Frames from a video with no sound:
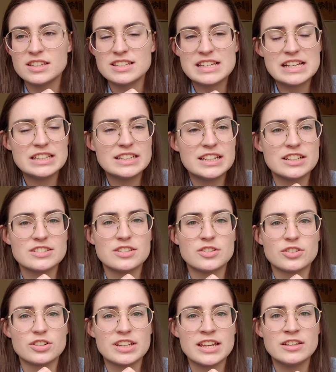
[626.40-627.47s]
clinics that
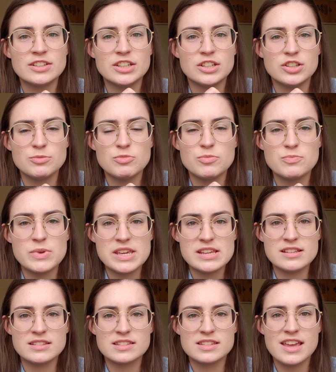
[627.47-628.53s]
are killing human
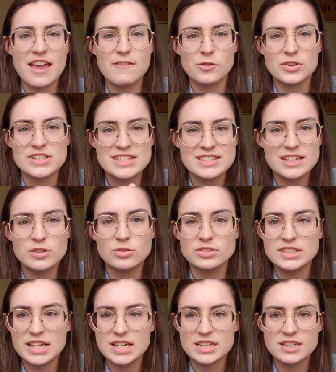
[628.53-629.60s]
beings every single
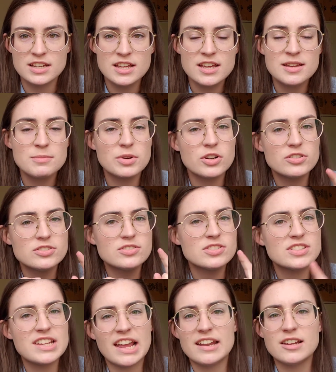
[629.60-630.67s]
day, but also
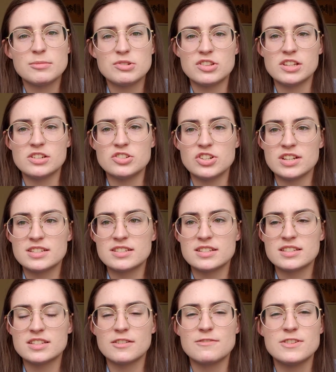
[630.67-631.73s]
standing up to the
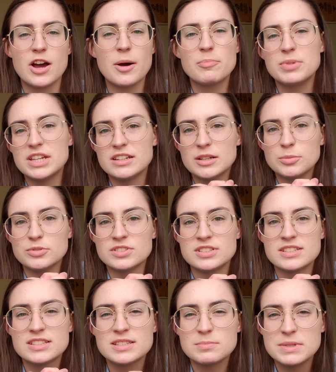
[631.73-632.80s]
injustice of not being able to
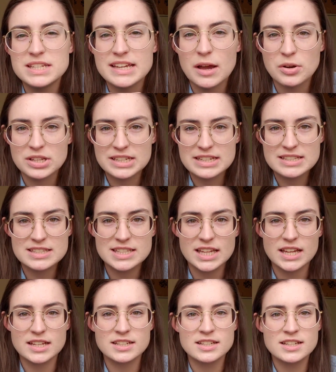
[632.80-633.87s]
speak out against
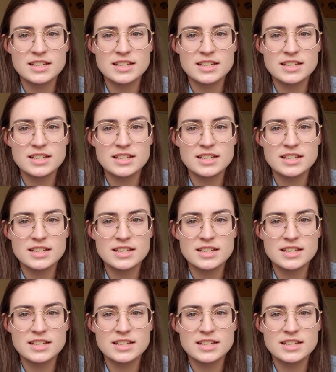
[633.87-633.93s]
that,